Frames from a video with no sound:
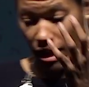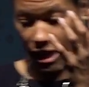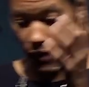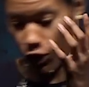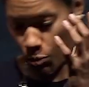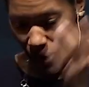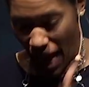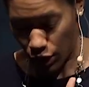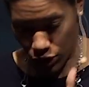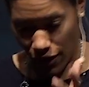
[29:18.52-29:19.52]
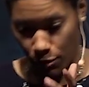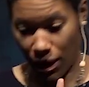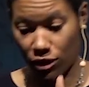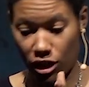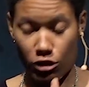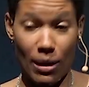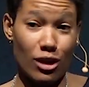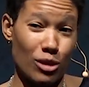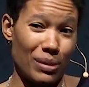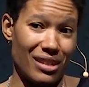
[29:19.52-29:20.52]
giving you penalty after penalty after
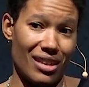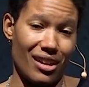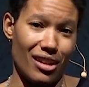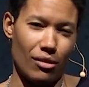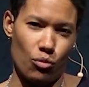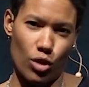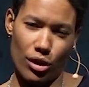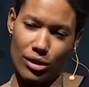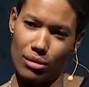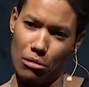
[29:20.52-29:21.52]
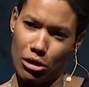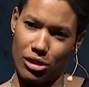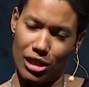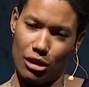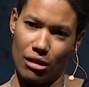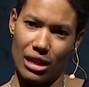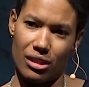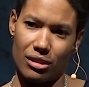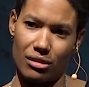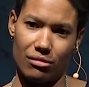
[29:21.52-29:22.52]
penalty, because then where does the mercy and grace
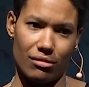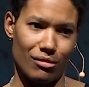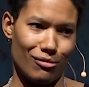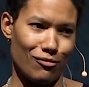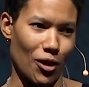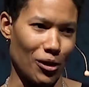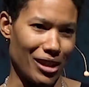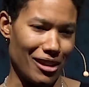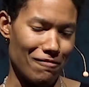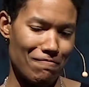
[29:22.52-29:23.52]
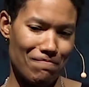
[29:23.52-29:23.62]
fall in?